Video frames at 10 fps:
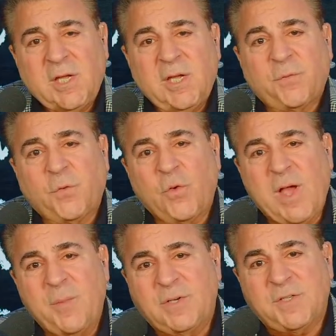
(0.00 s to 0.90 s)
If
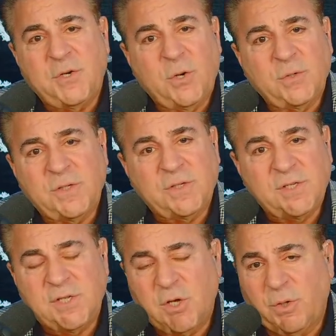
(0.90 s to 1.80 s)
foraminal stenosis
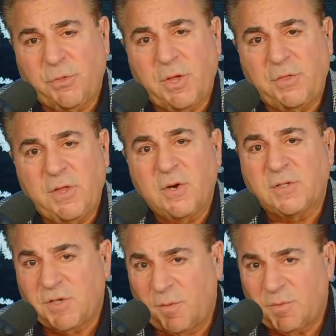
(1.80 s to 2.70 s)
is the only thing there,
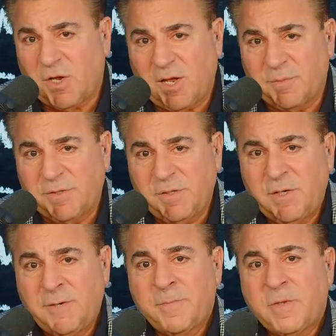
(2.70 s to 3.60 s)
sometimes
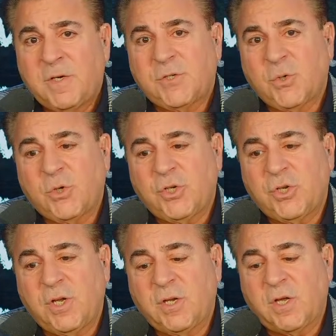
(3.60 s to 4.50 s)
a surgeon
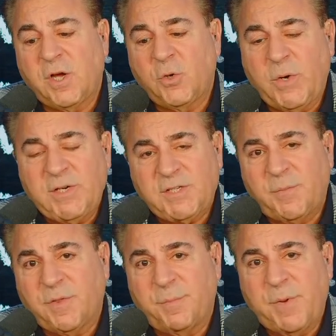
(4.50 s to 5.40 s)
can cut away
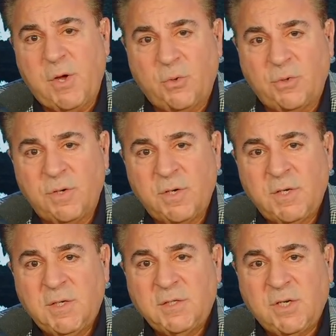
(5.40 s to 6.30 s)
some of the bone
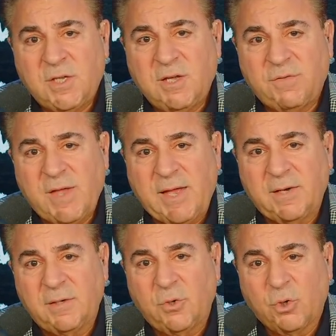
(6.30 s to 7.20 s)
to give
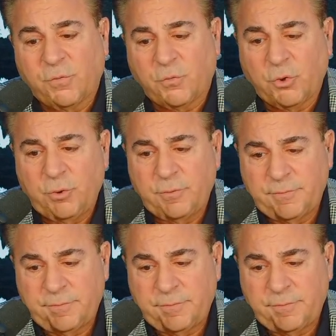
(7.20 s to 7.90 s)
that nerve root